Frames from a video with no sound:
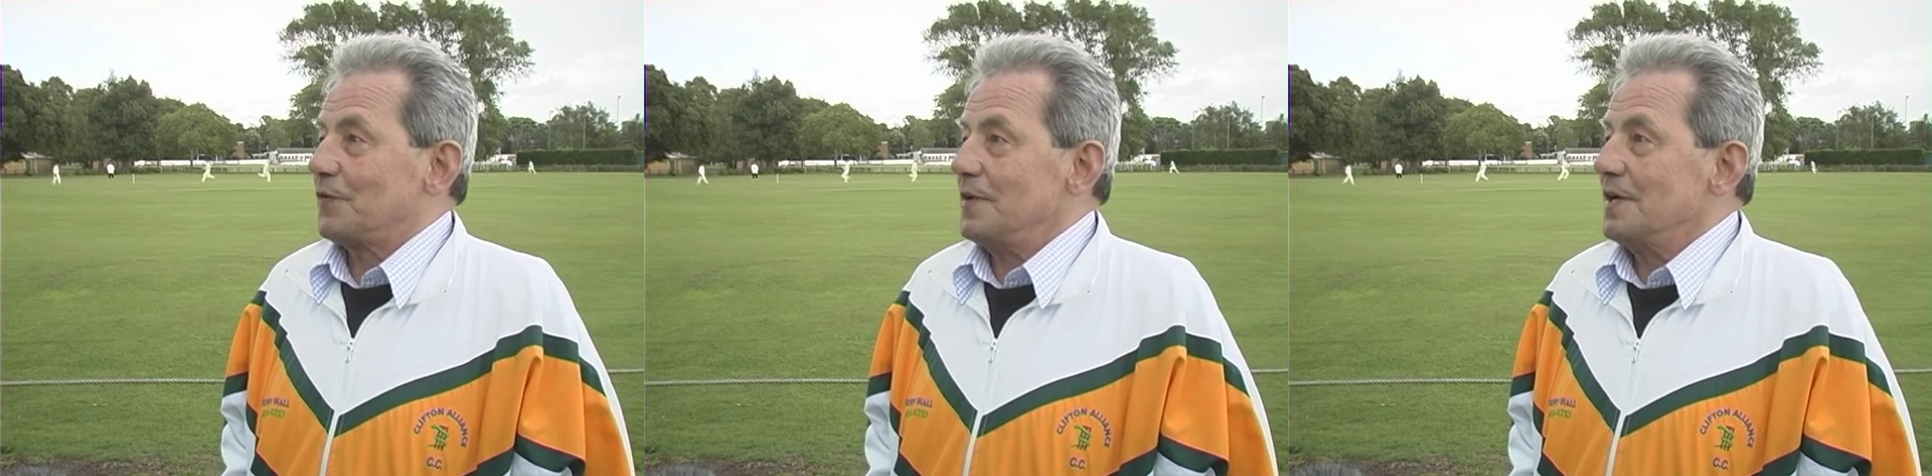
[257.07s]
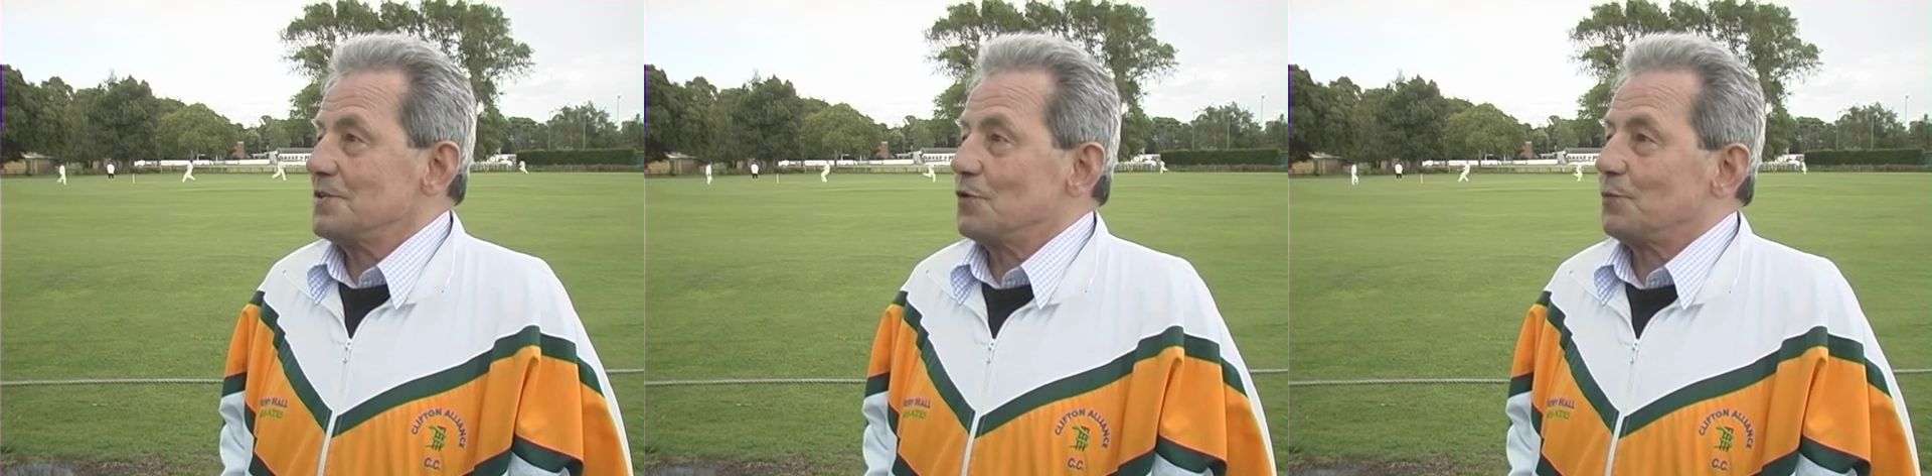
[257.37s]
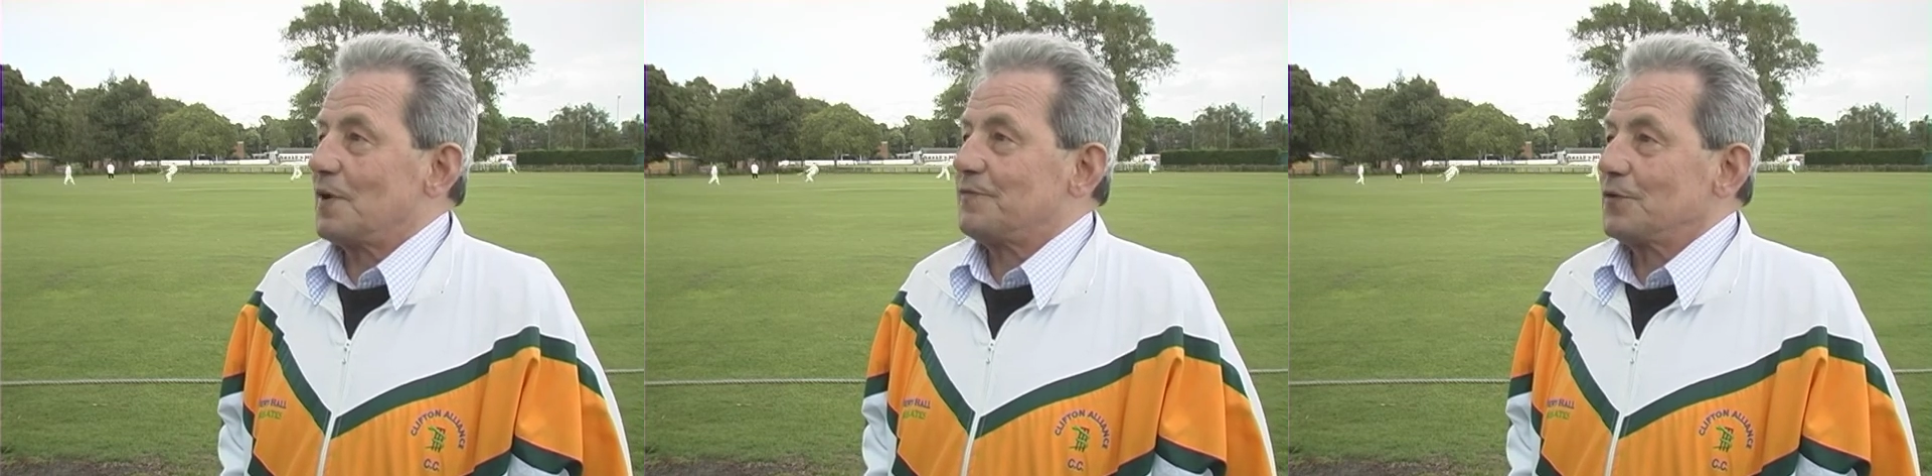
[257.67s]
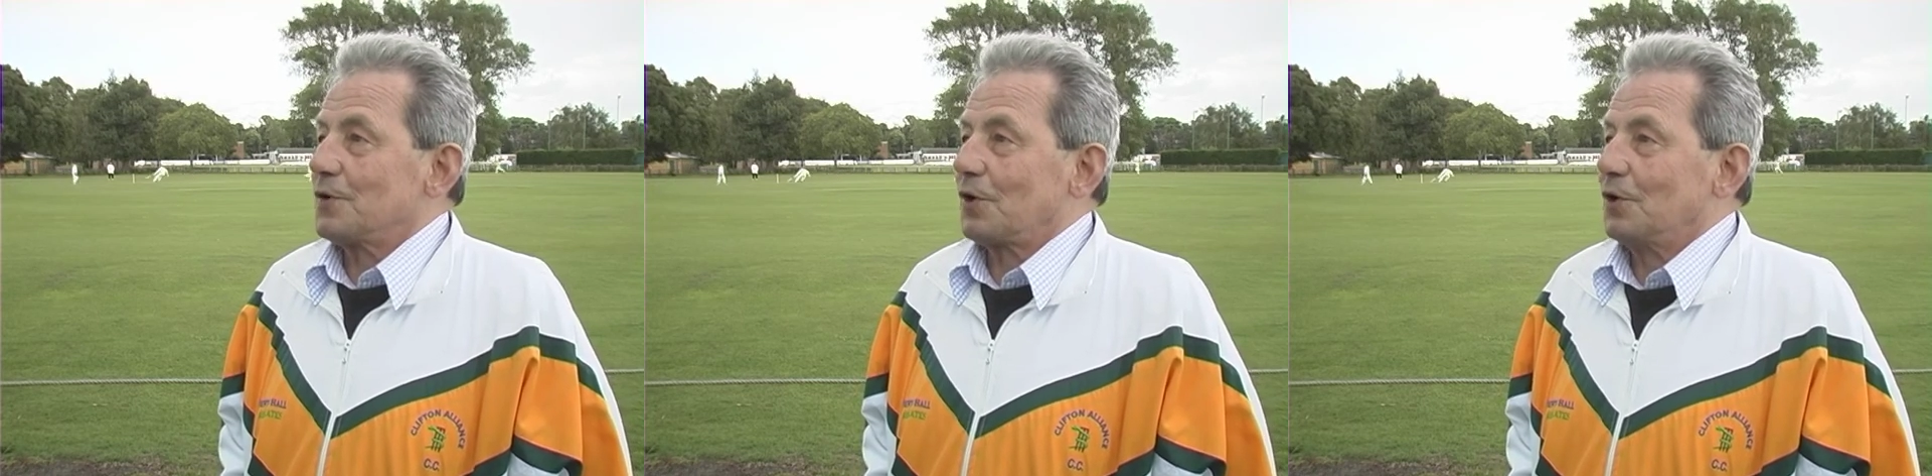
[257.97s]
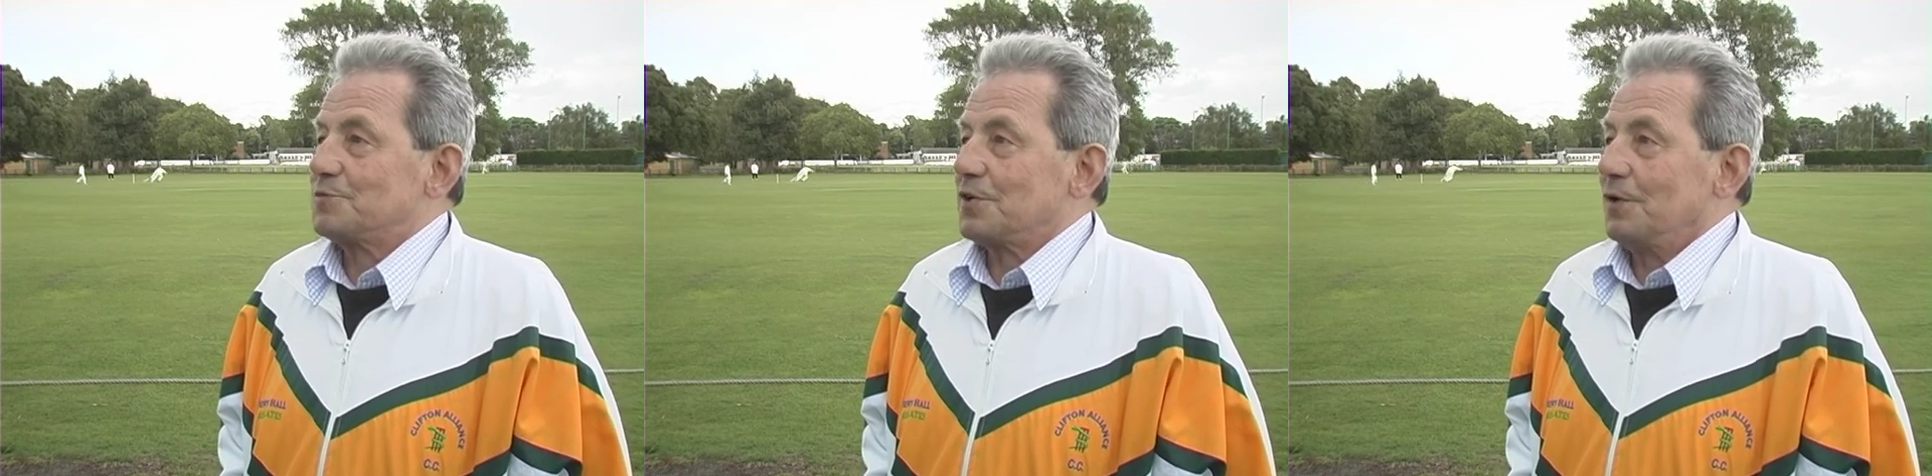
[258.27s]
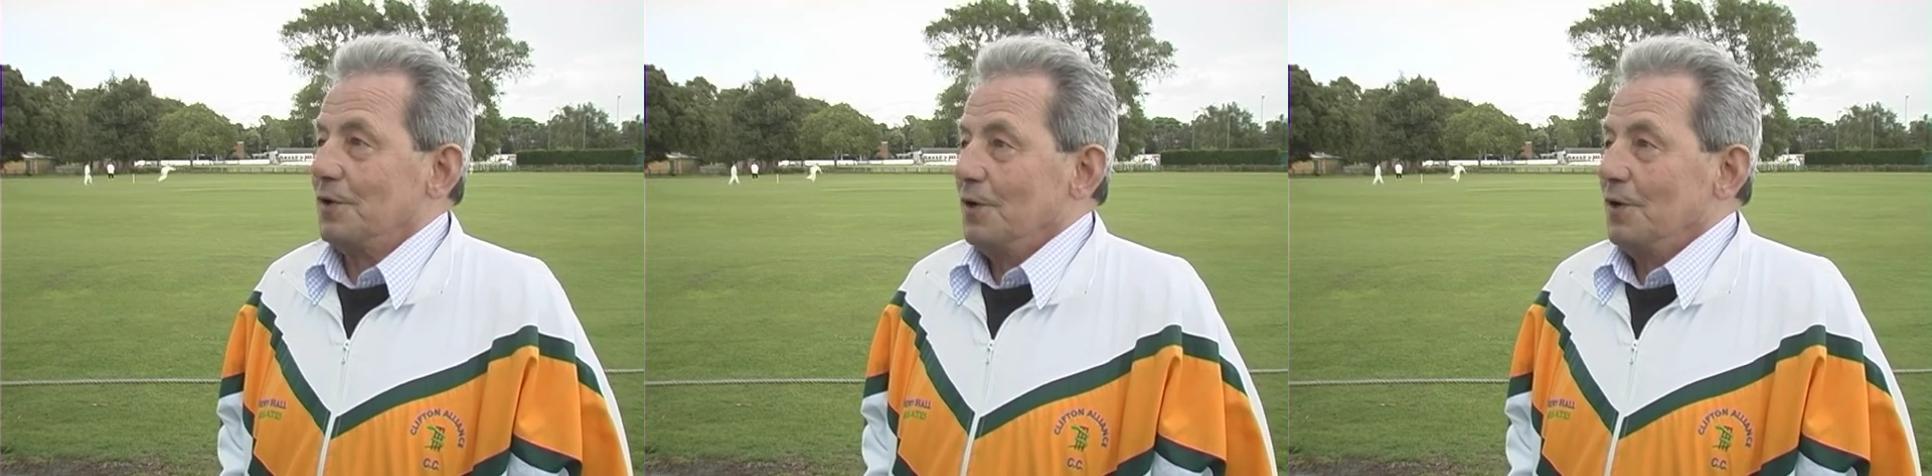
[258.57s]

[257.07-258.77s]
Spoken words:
for years who've played for the clubs, and